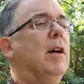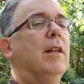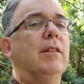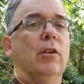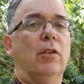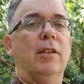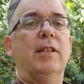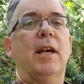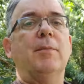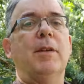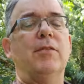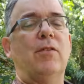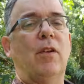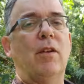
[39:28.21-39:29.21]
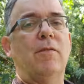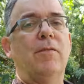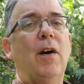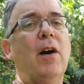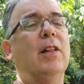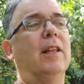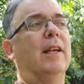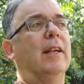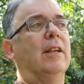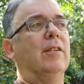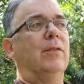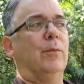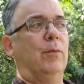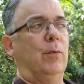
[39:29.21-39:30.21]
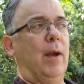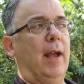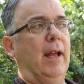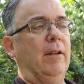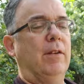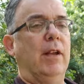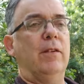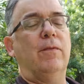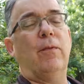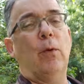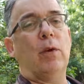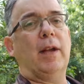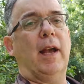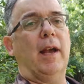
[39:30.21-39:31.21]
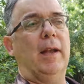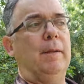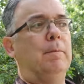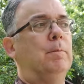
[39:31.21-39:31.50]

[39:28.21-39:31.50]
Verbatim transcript: The only time they start falling is at, in 4K,